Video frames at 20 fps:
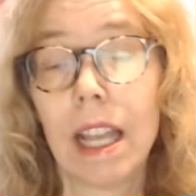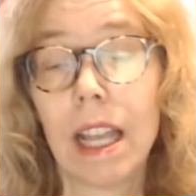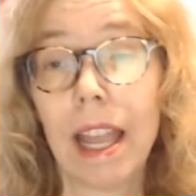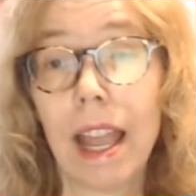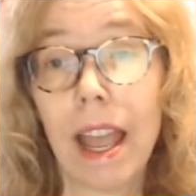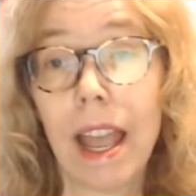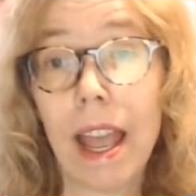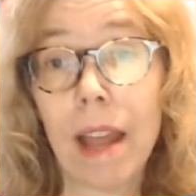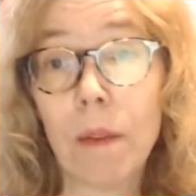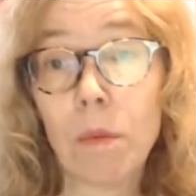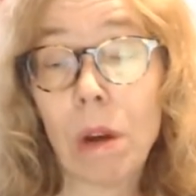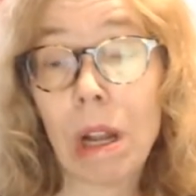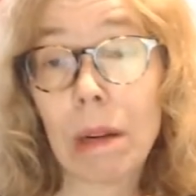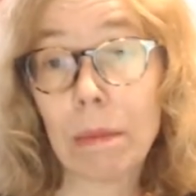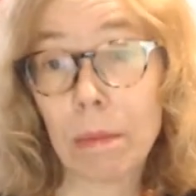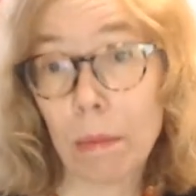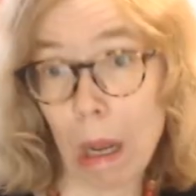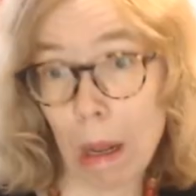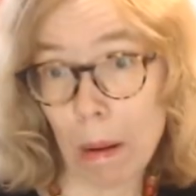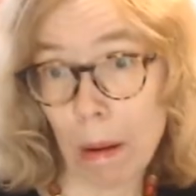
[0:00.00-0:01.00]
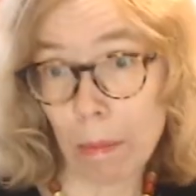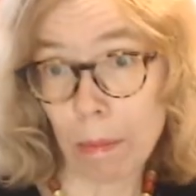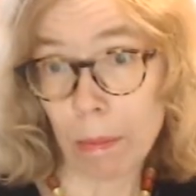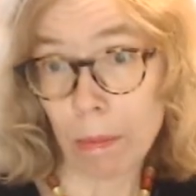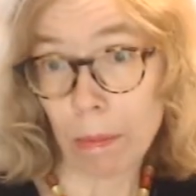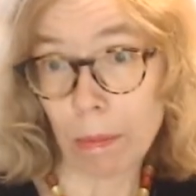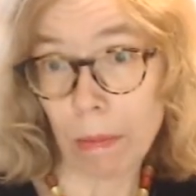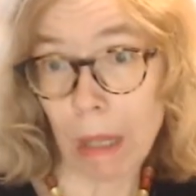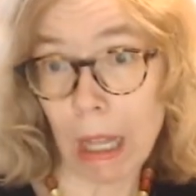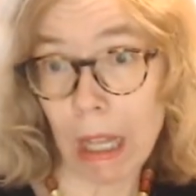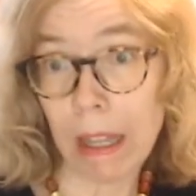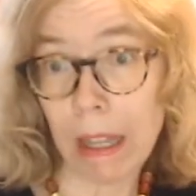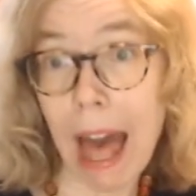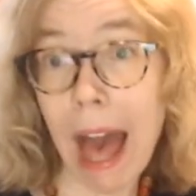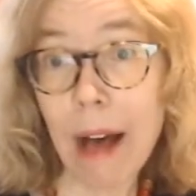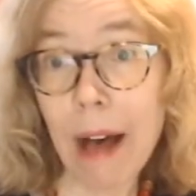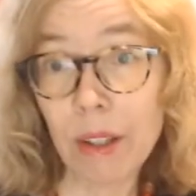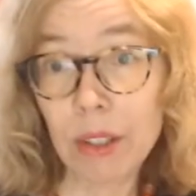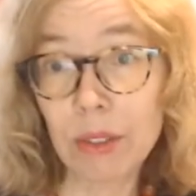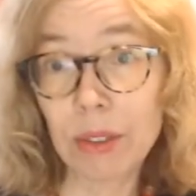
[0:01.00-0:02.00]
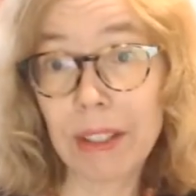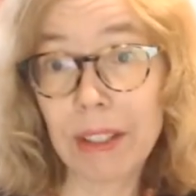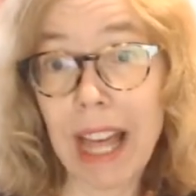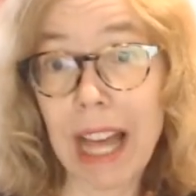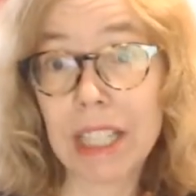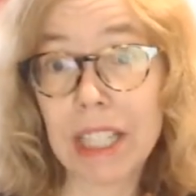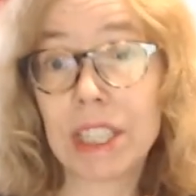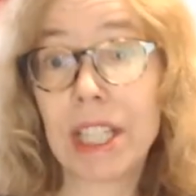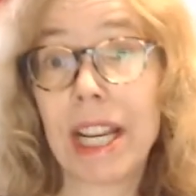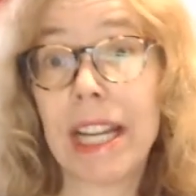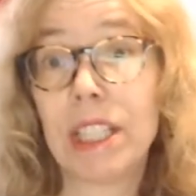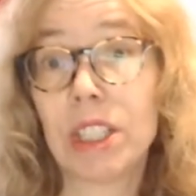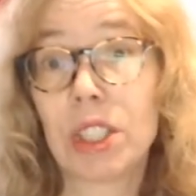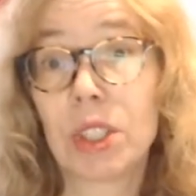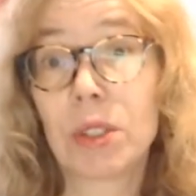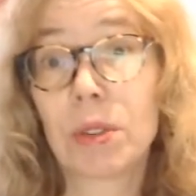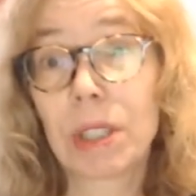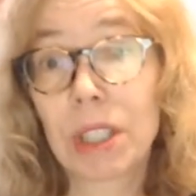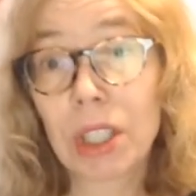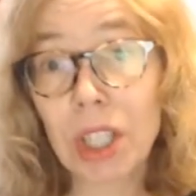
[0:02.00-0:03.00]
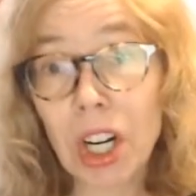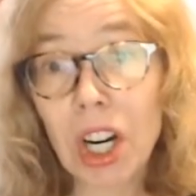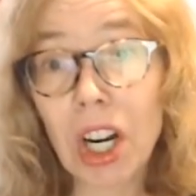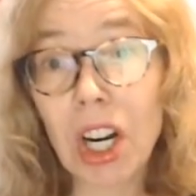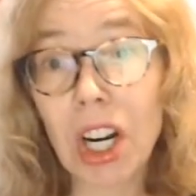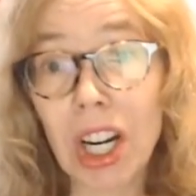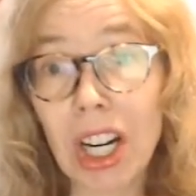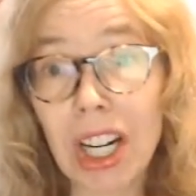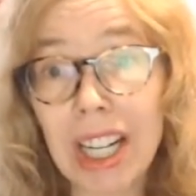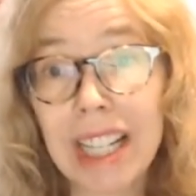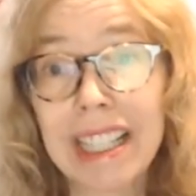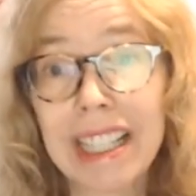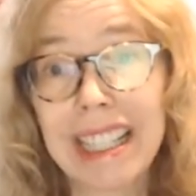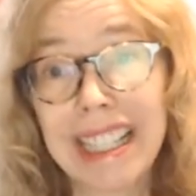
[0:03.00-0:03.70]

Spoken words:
And what allows for that change to occur